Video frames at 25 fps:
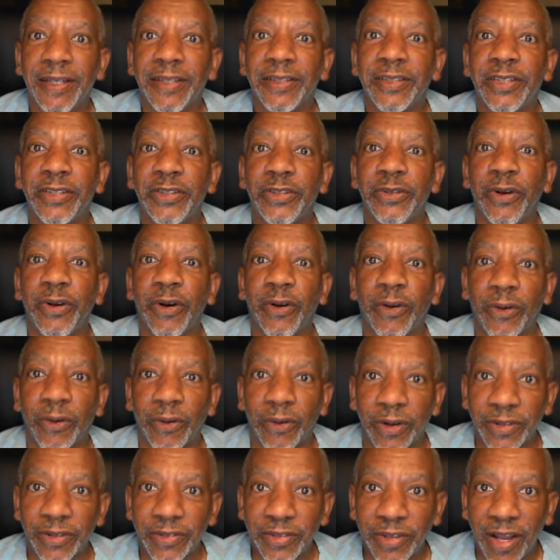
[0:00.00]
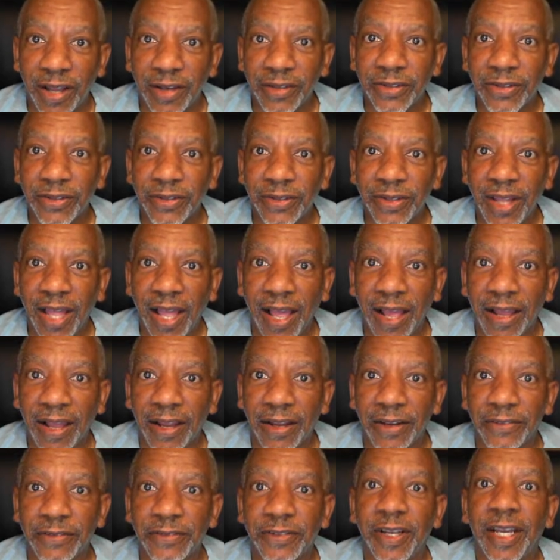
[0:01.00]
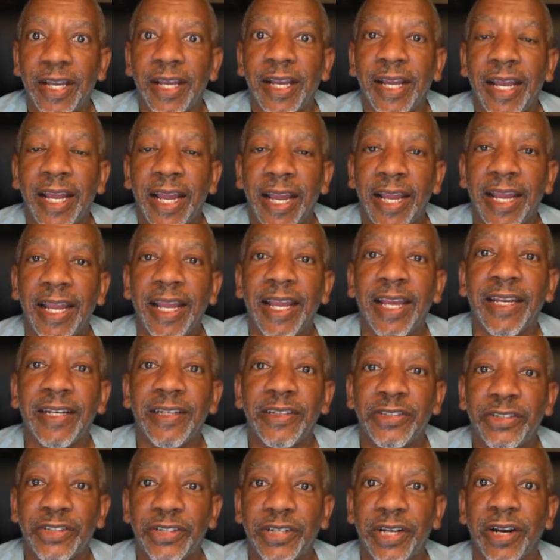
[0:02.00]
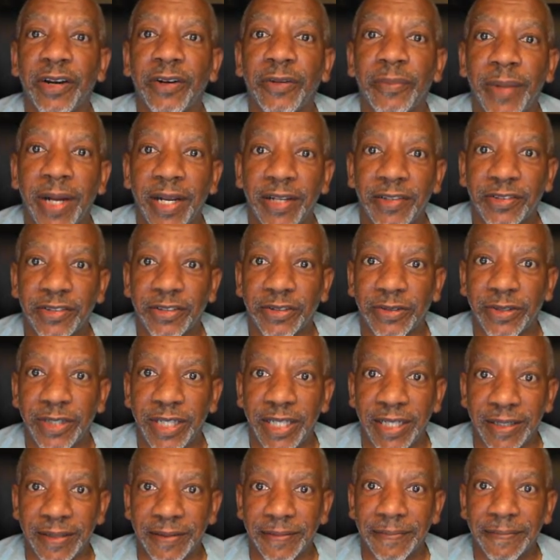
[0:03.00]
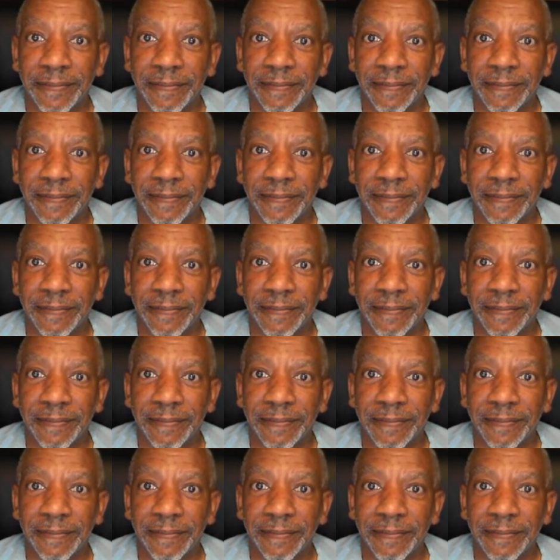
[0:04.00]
to do a horizontal live and share my screen,